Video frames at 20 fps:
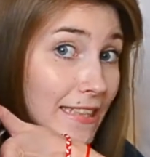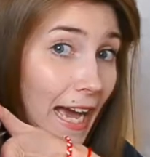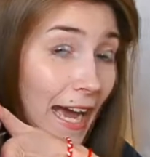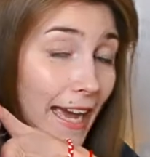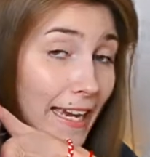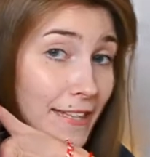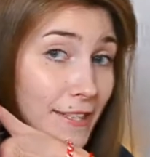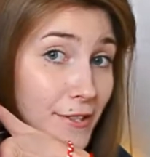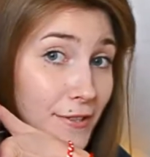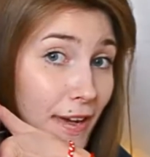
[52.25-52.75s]

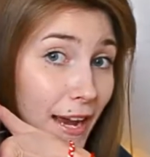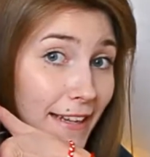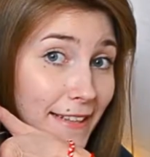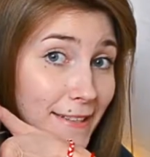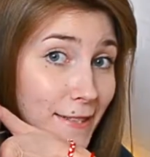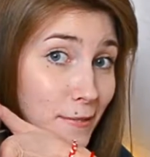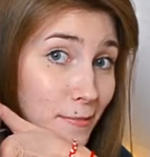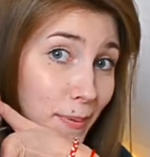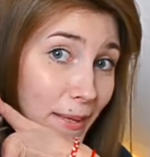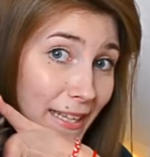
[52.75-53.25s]
I tried
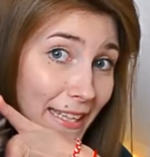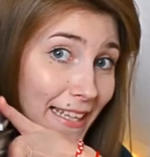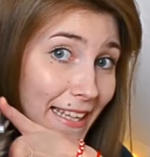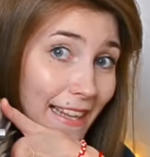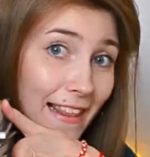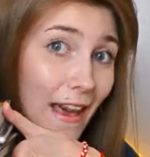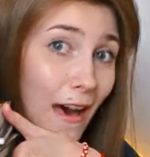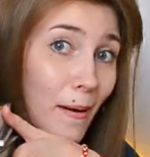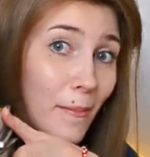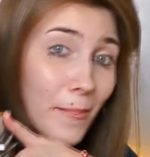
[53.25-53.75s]
to pick it
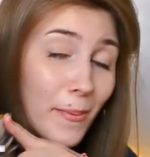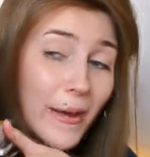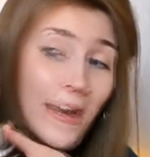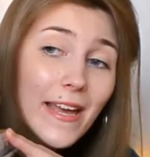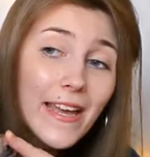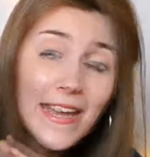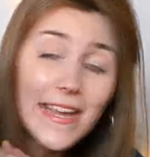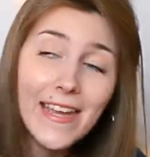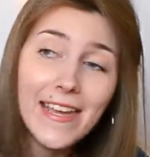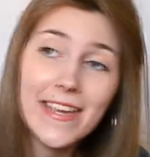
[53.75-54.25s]
up
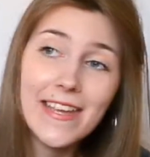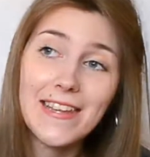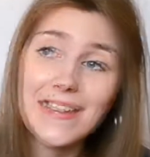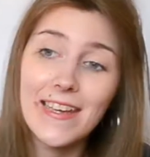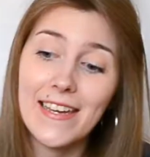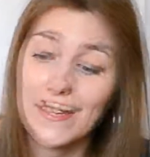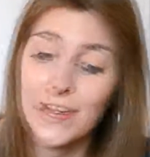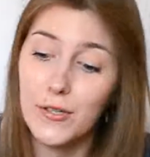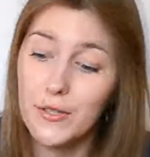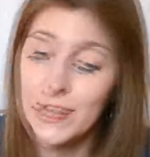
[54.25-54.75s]
and
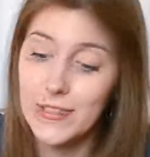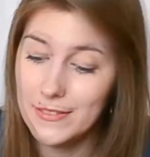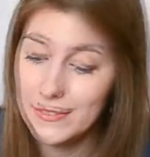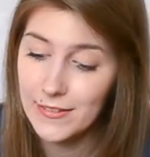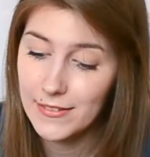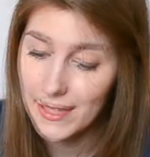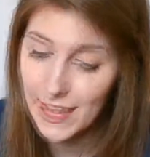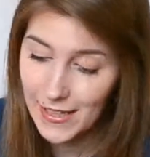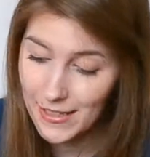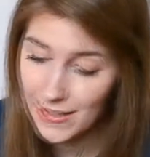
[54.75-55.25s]
I
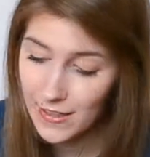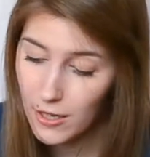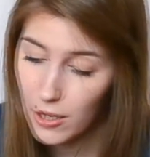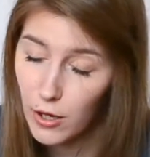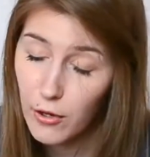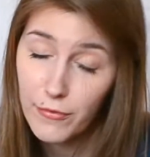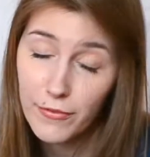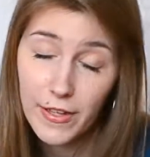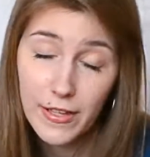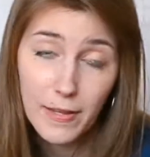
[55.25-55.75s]
couldn't and it
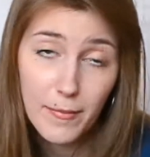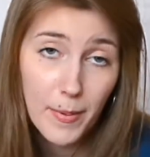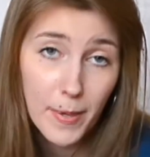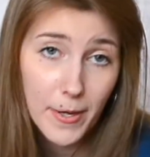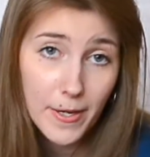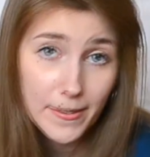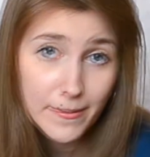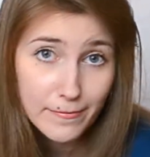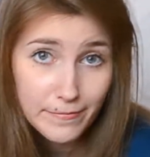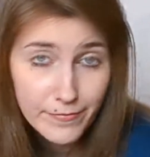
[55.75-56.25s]
all fell
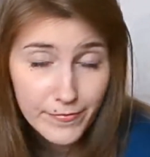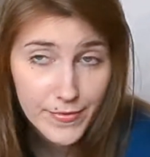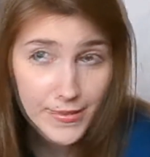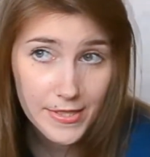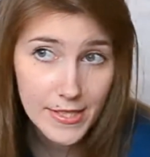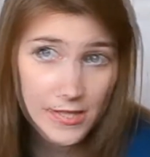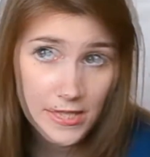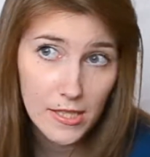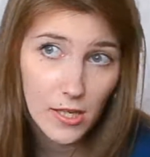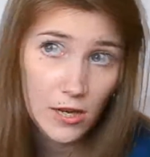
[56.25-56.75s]
apart.
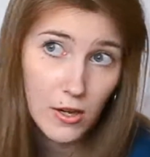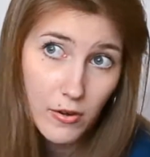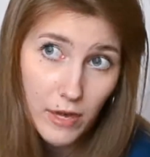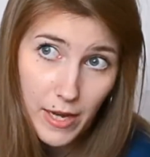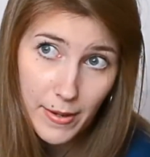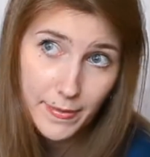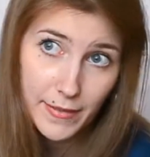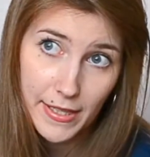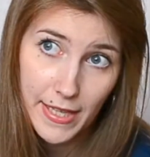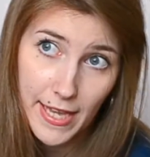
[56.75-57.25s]
So
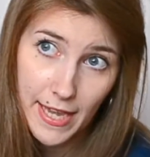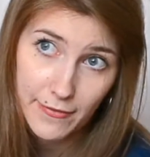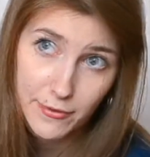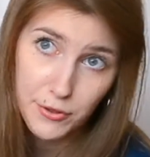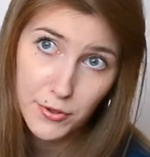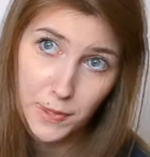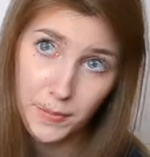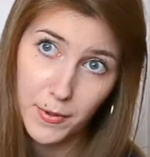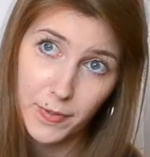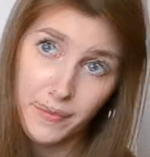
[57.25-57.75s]
I'm gonna have
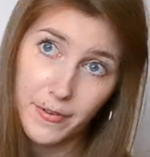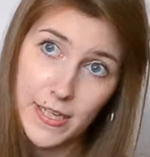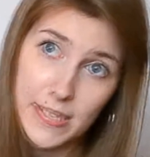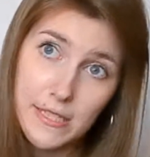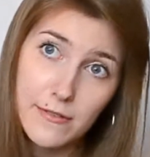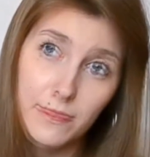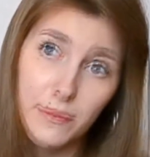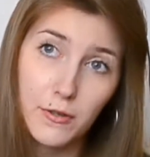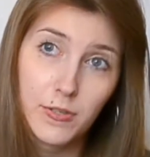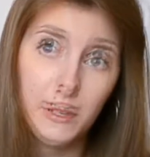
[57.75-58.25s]
to
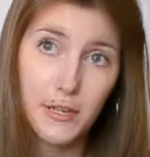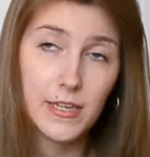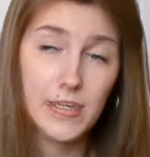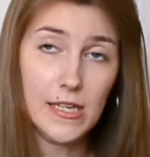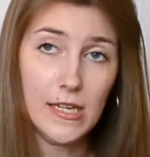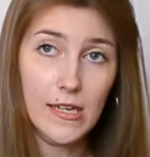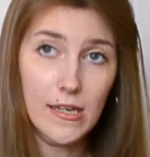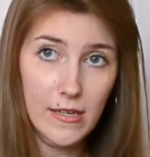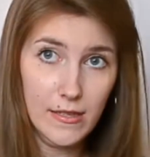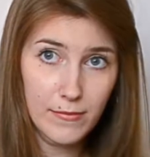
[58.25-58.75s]
improvise for the
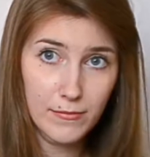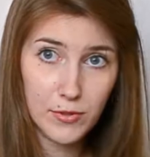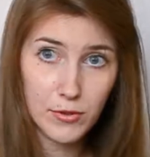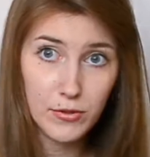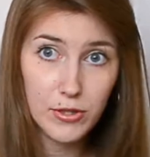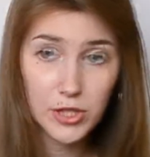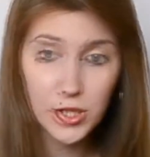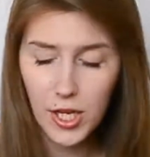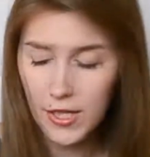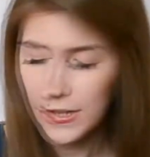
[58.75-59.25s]

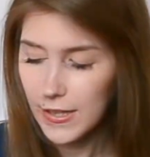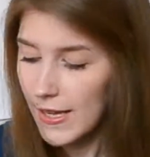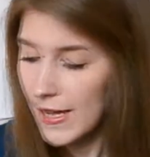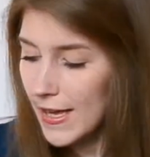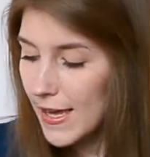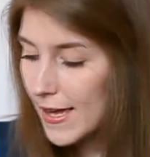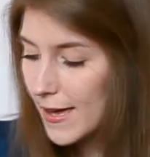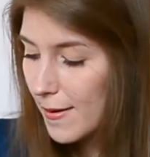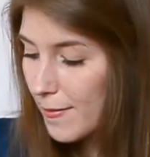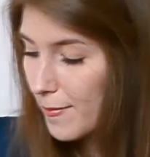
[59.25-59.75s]
screenshot.
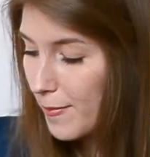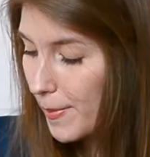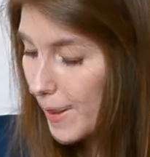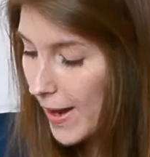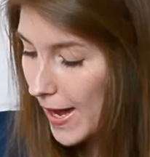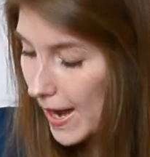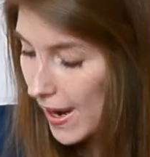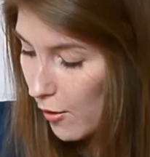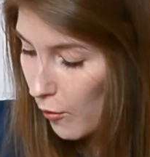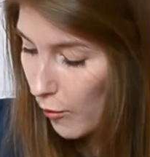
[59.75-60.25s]

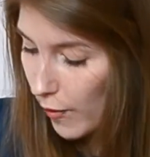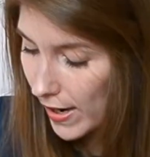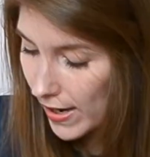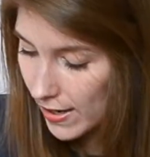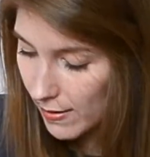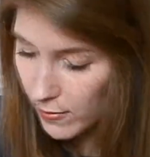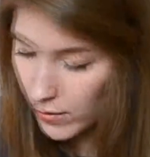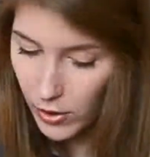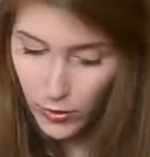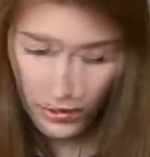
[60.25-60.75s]
But what
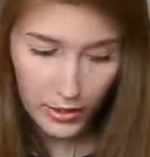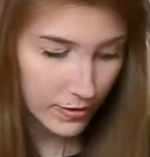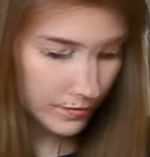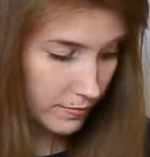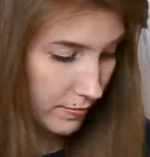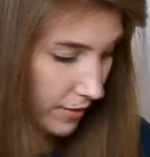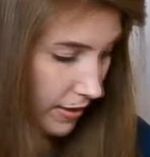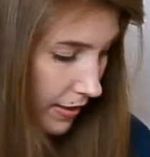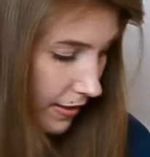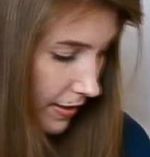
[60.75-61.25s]
I'm
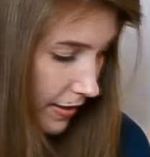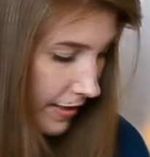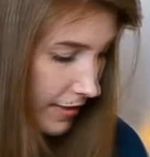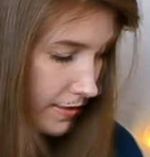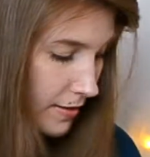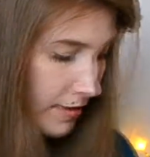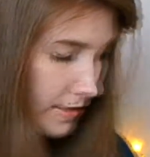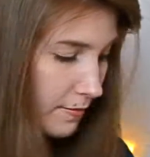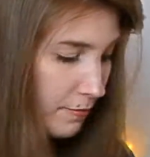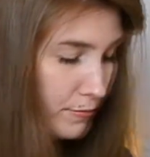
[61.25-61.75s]
going
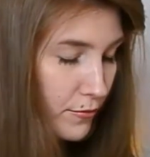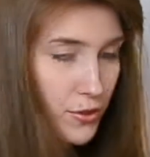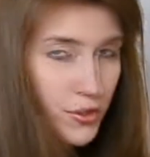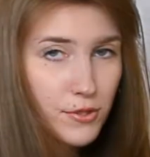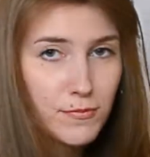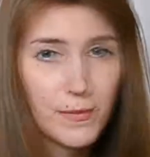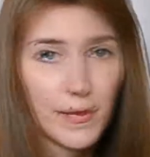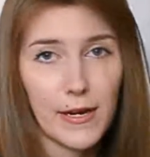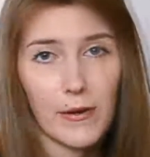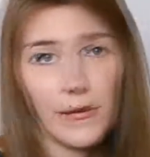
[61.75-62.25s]

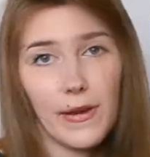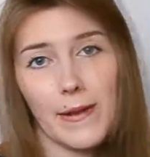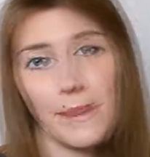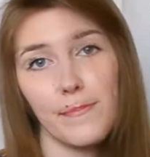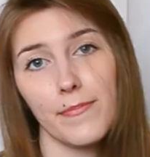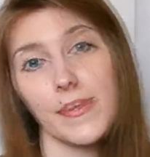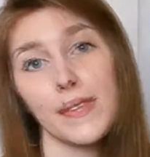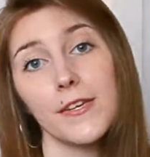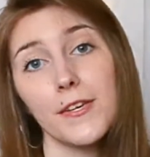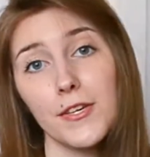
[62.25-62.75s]
just by the way,
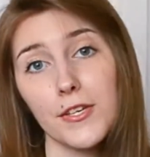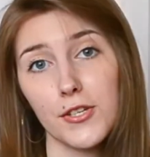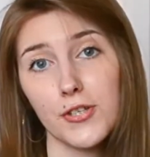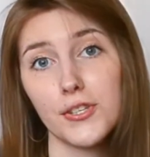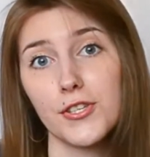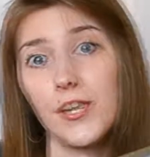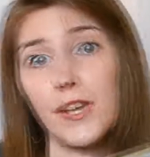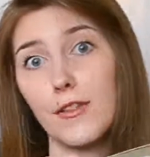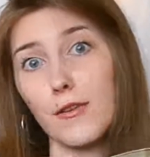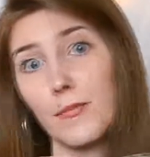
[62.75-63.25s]
here's
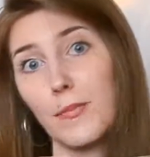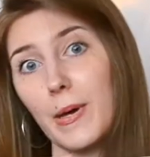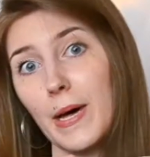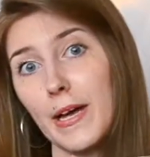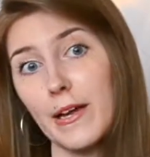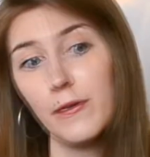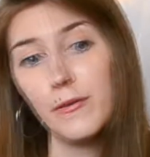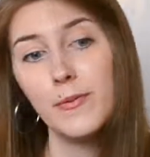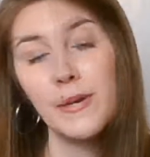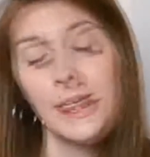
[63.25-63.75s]
the other
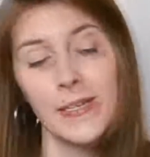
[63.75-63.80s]
pile.